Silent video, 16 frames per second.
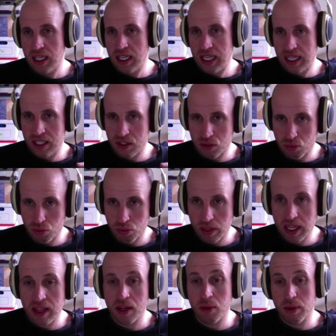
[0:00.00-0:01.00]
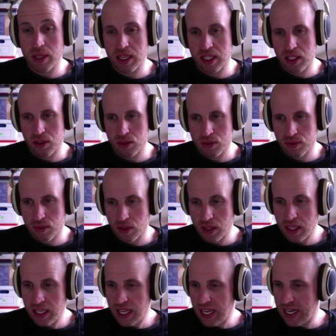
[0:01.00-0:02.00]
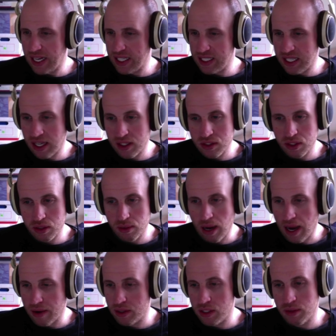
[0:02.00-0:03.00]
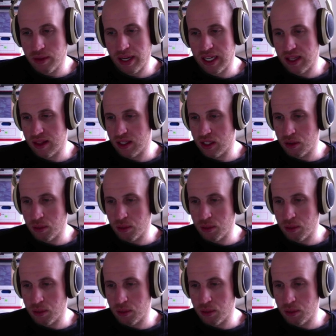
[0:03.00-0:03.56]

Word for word: It is really, really useful, and it tells you how to do anything.